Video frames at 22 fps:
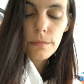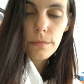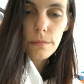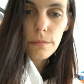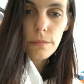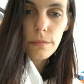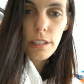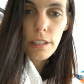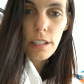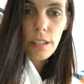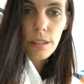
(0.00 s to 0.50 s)

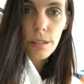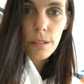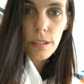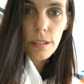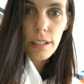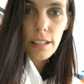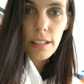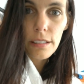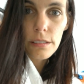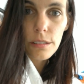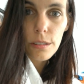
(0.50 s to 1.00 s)
Neither
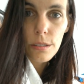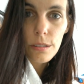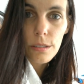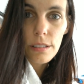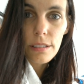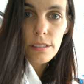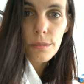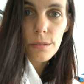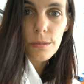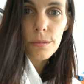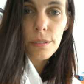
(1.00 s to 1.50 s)
answer
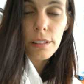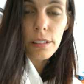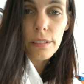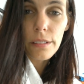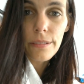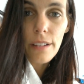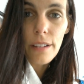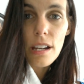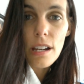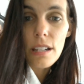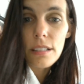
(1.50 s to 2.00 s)
is really
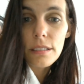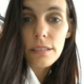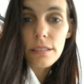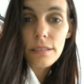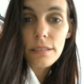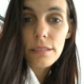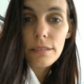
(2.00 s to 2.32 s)
fun.